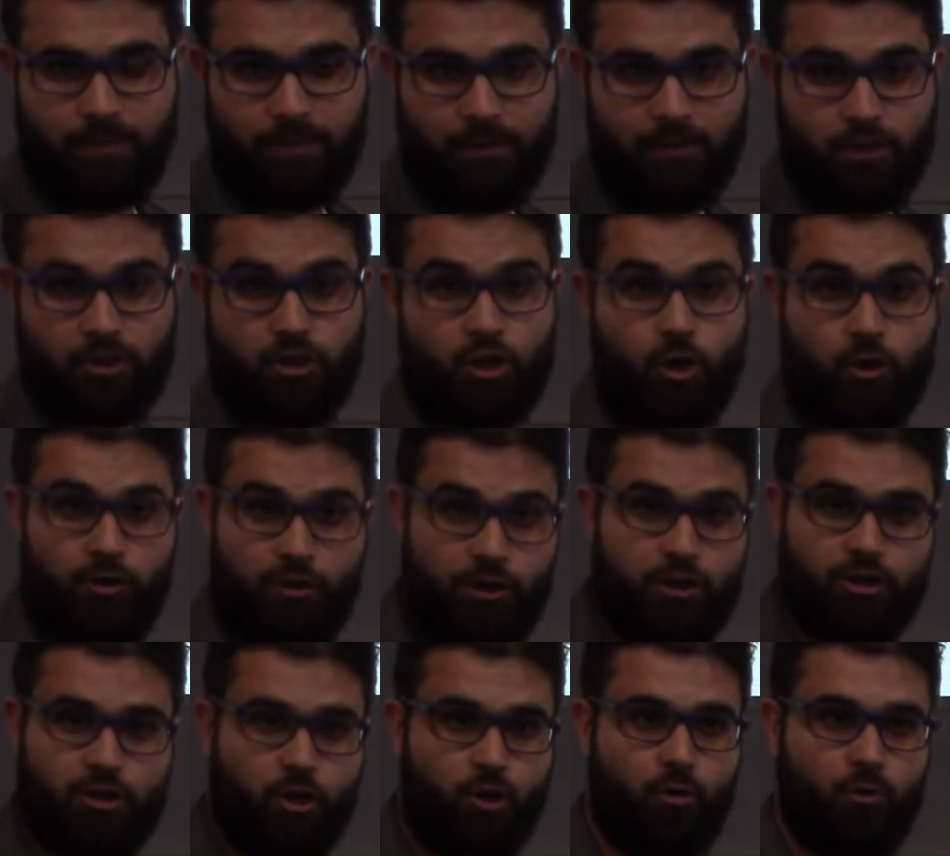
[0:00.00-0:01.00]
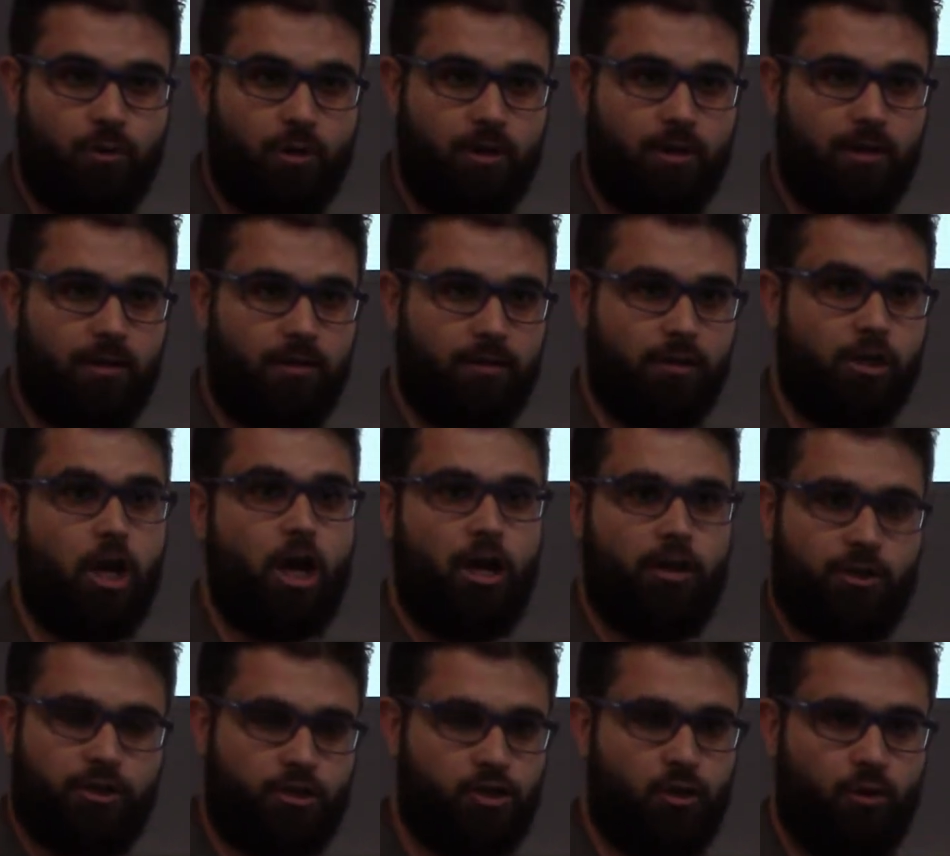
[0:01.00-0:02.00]
And there is no law.
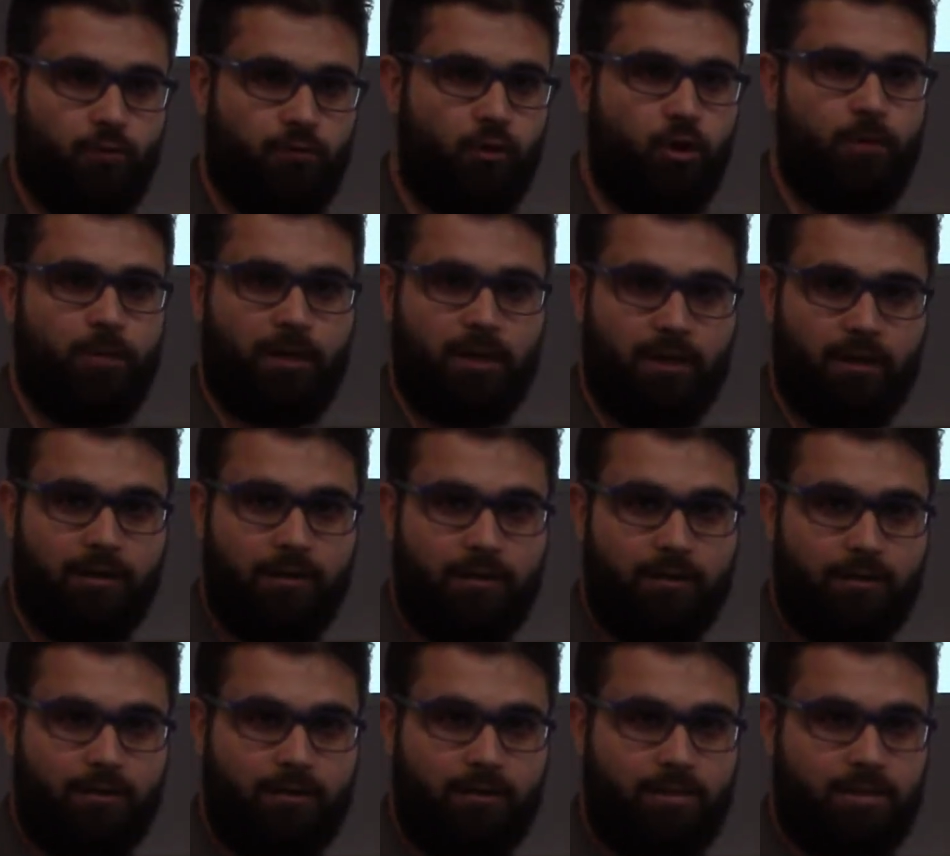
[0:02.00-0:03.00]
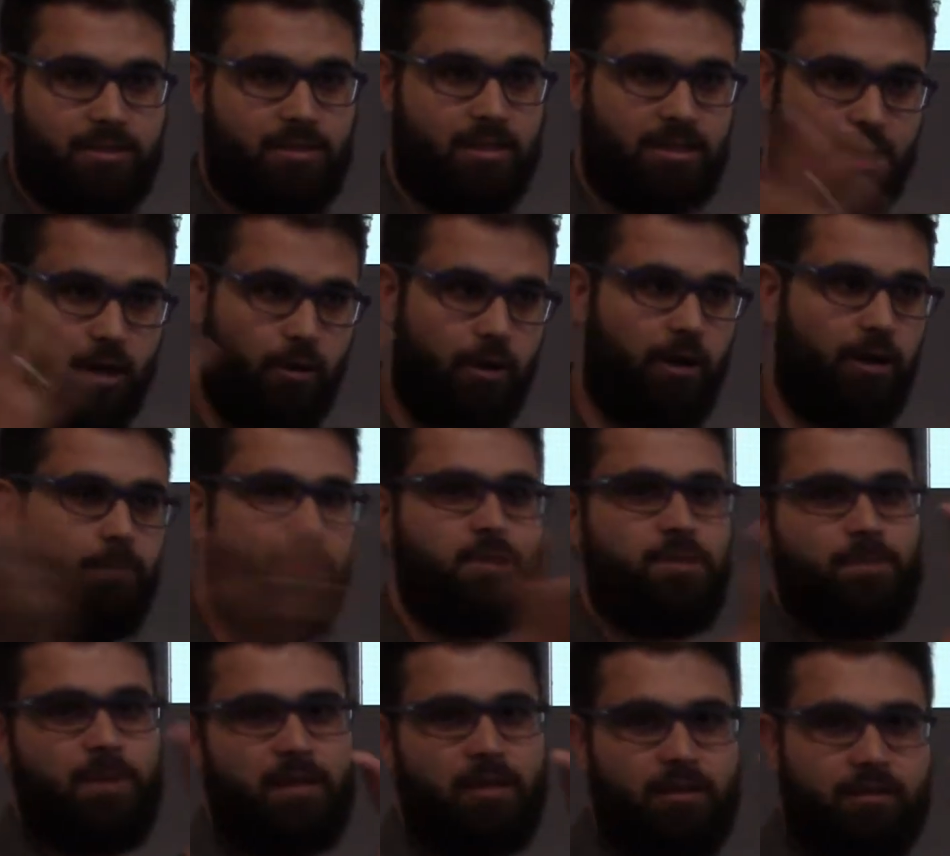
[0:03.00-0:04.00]
There's no formula. It's just this is how Arabs
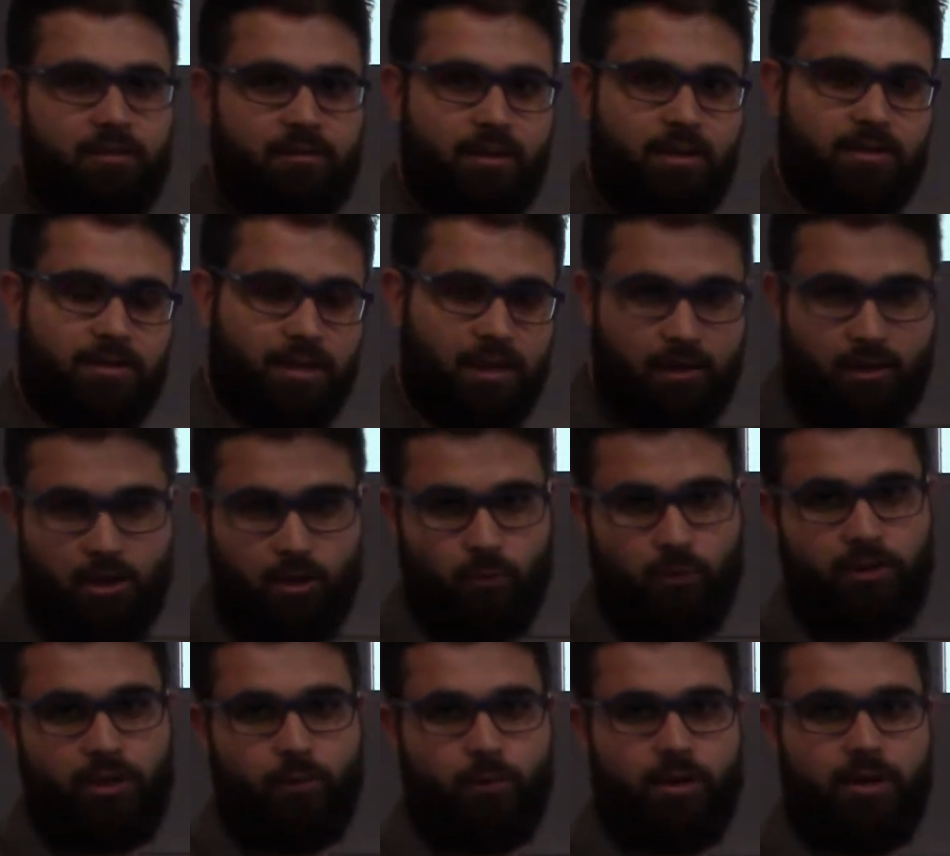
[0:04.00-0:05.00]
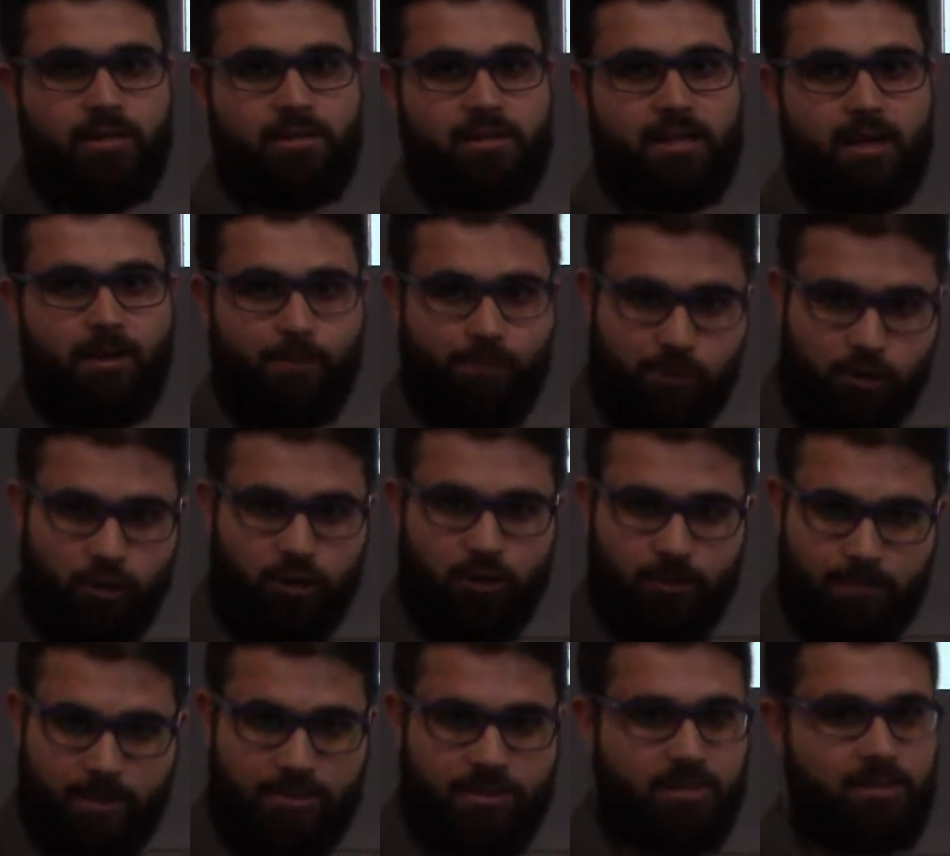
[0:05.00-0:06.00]
speak. They say, when they want to say a
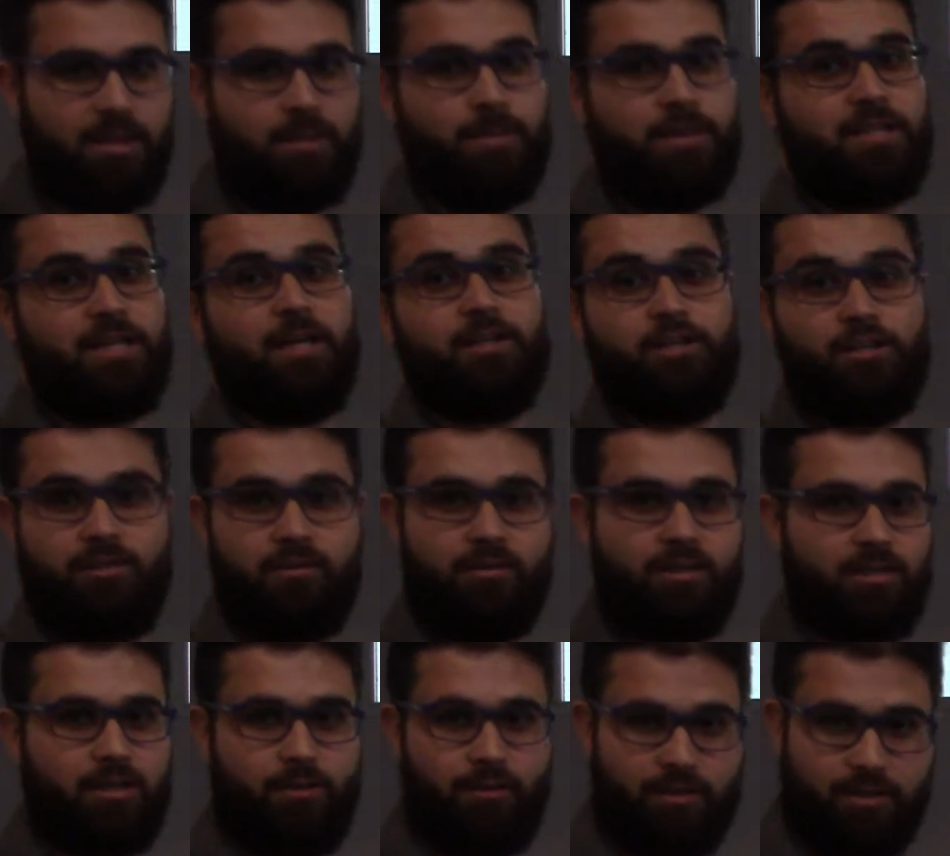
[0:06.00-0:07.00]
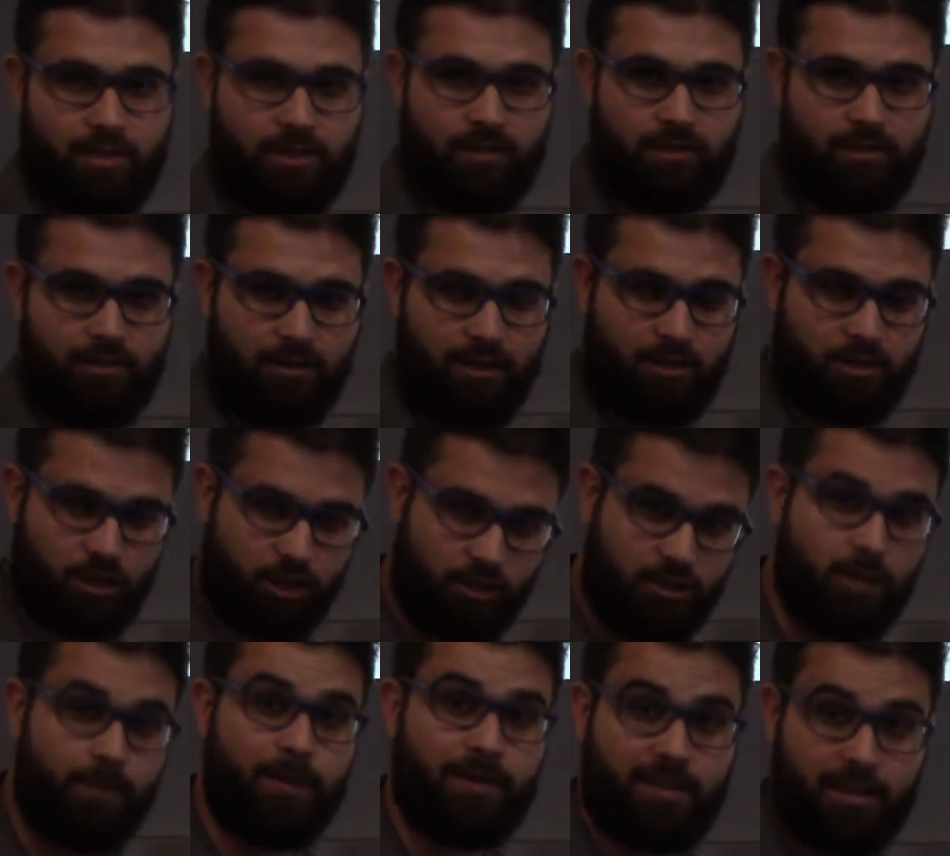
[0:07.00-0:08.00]
plural masjid, they say masajid. That's how they say it. It's called
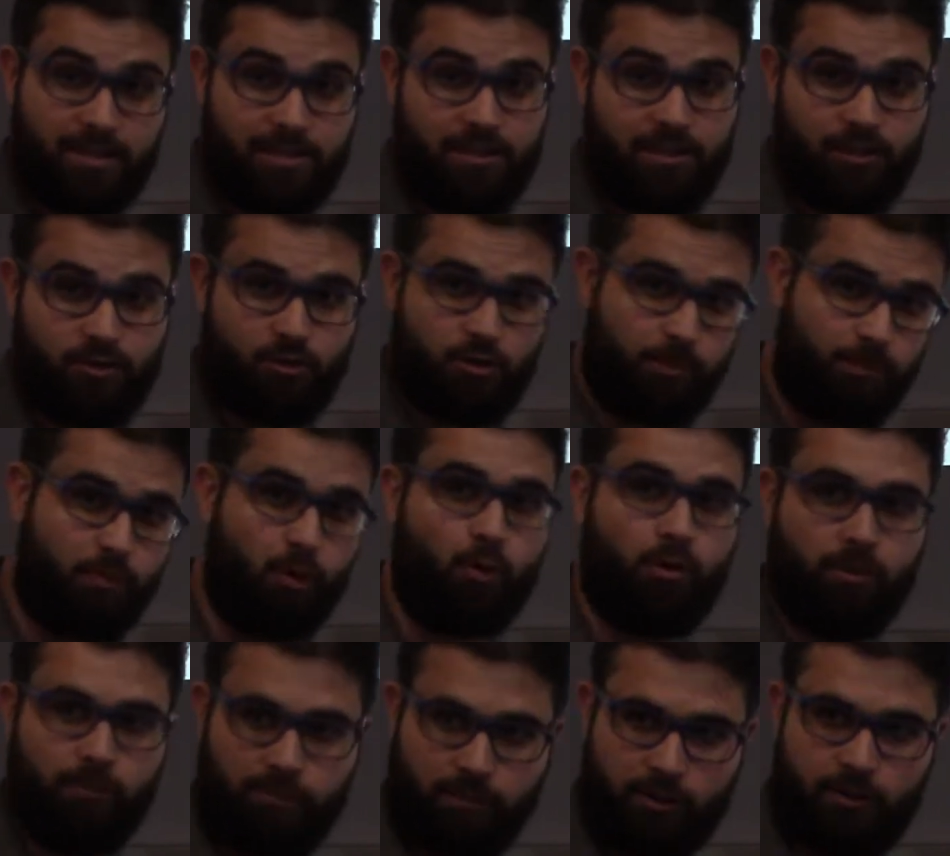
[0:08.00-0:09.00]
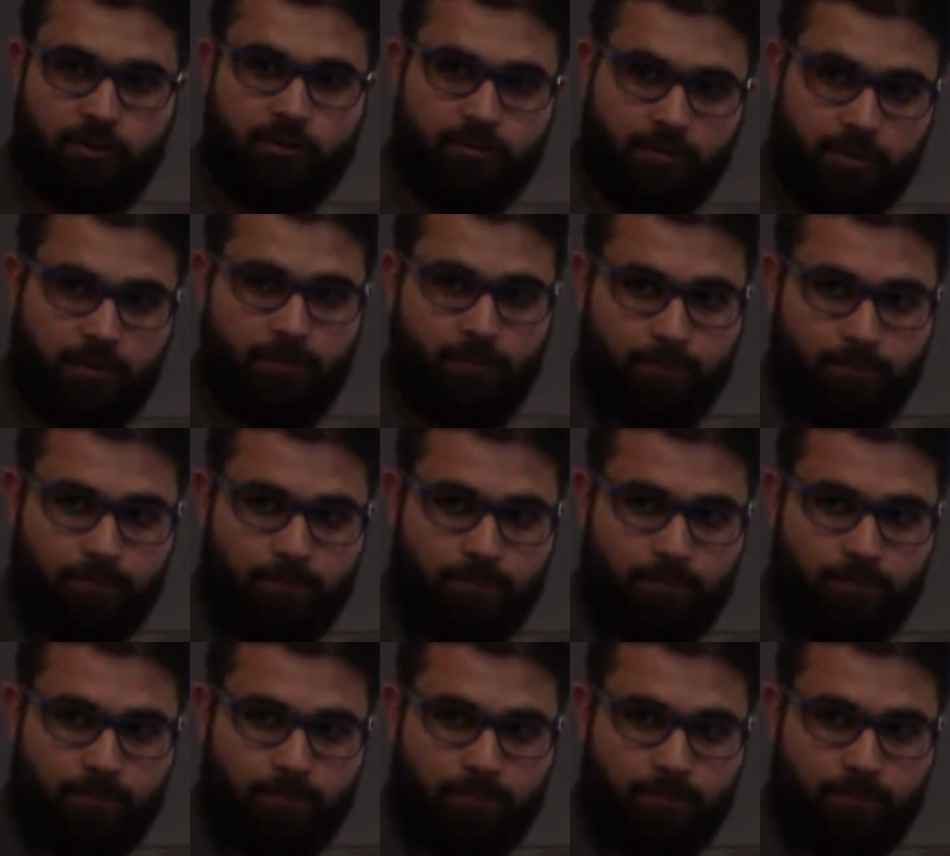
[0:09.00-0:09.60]
jama' taksir, to the broken plural. Yeah.